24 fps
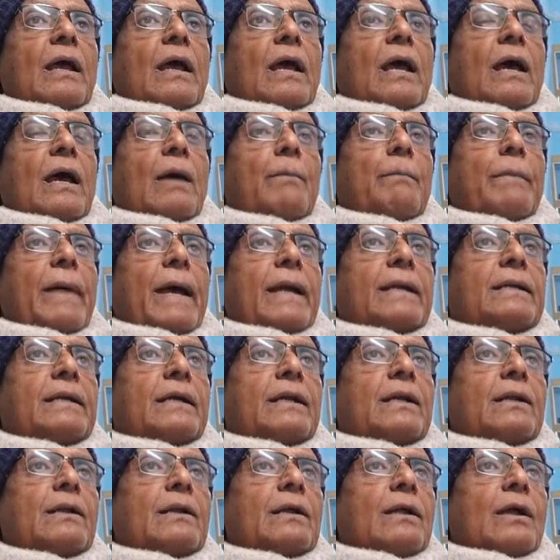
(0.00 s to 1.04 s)

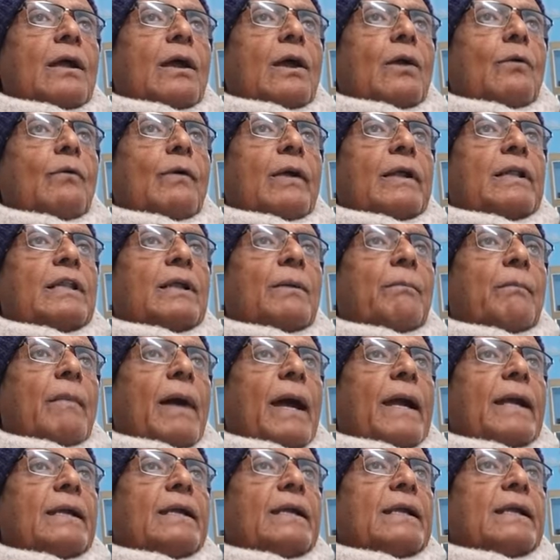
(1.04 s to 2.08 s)
pattern where the
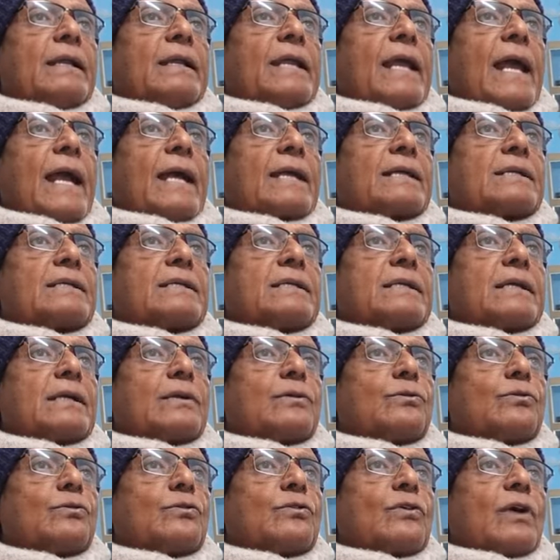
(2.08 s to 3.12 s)
mind reacts
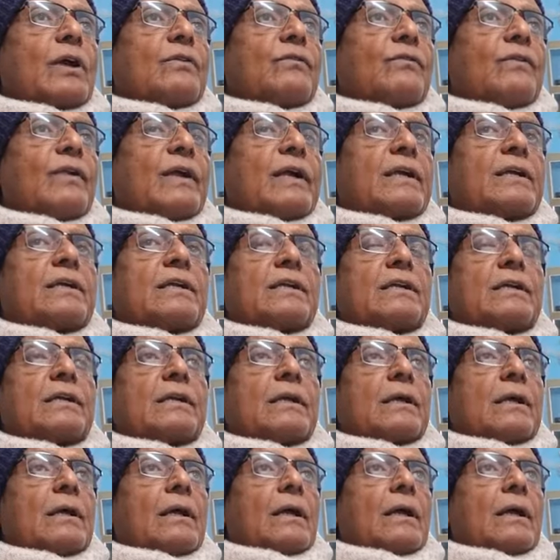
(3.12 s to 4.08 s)
to conflict,